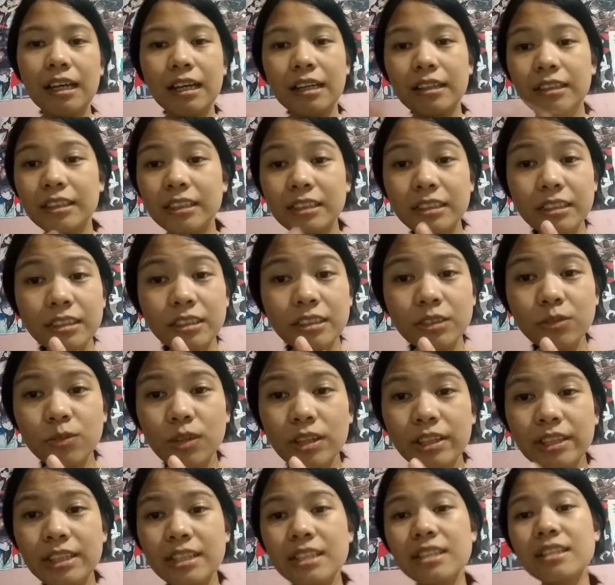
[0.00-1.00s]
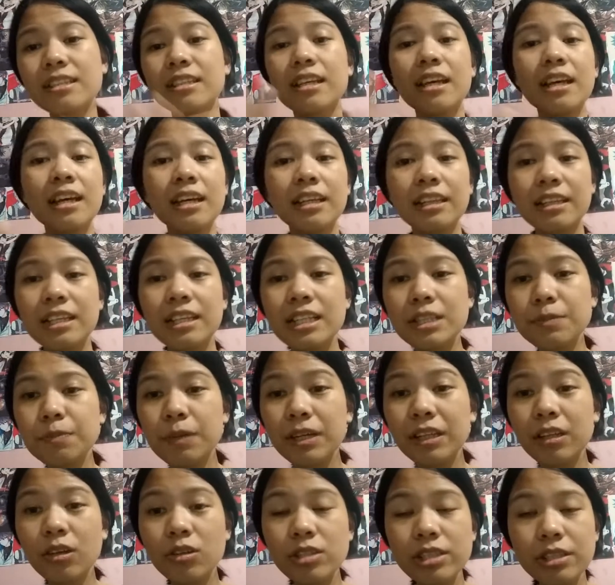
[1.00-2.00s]
The third one is,
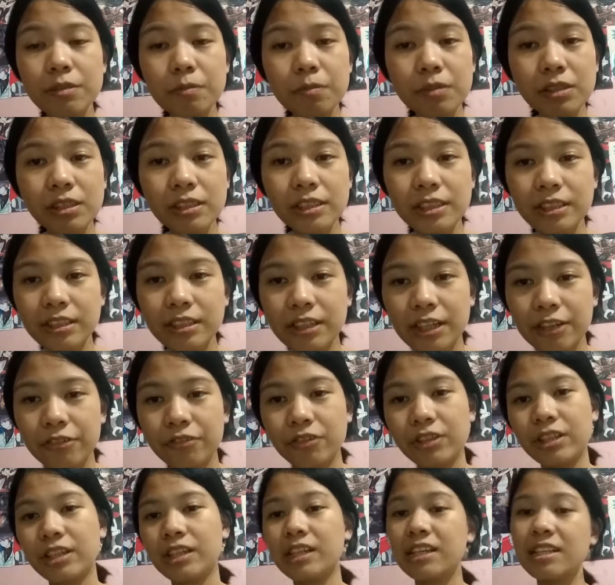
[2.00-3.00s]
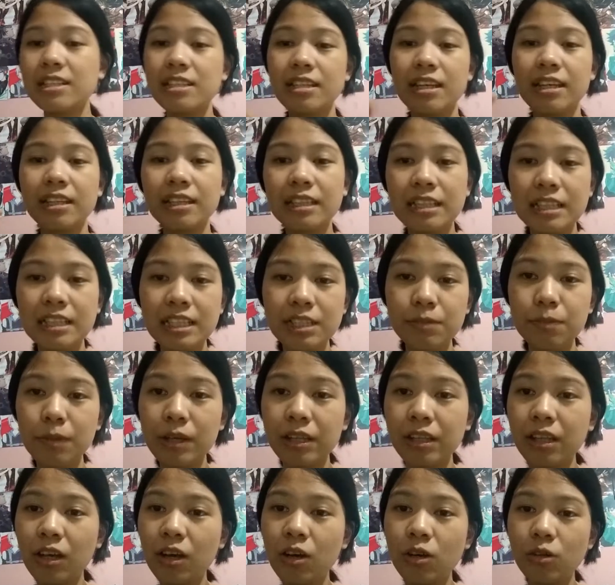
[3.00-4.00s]
despite how simple the graphic is and
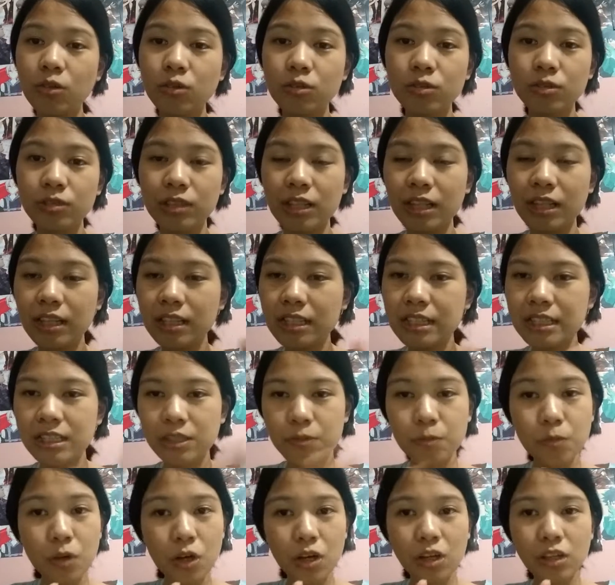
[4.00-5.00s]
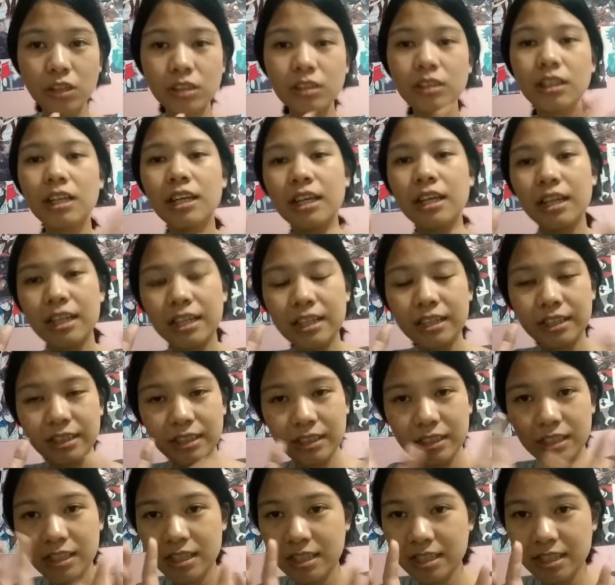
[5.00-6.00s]
despite how small
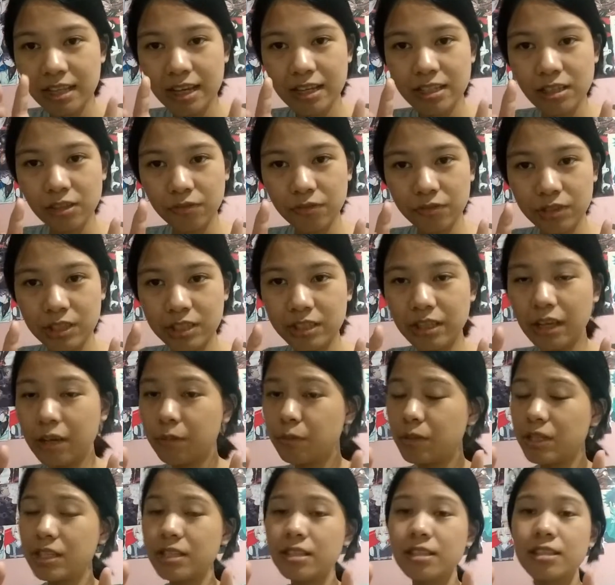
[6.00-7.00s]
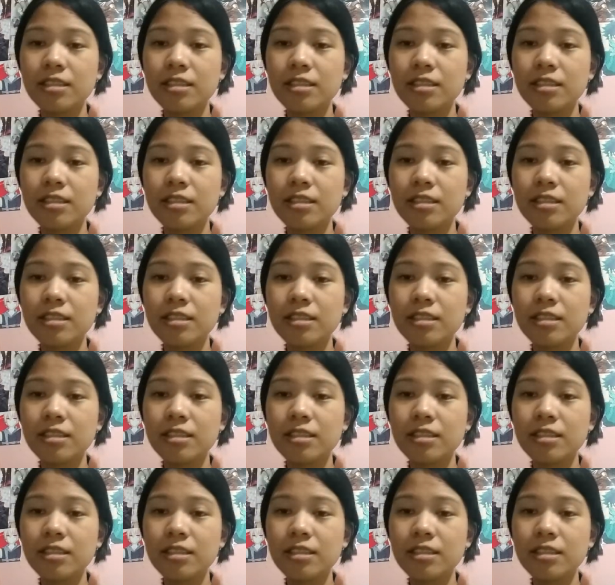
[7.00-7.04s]
the size of this game is,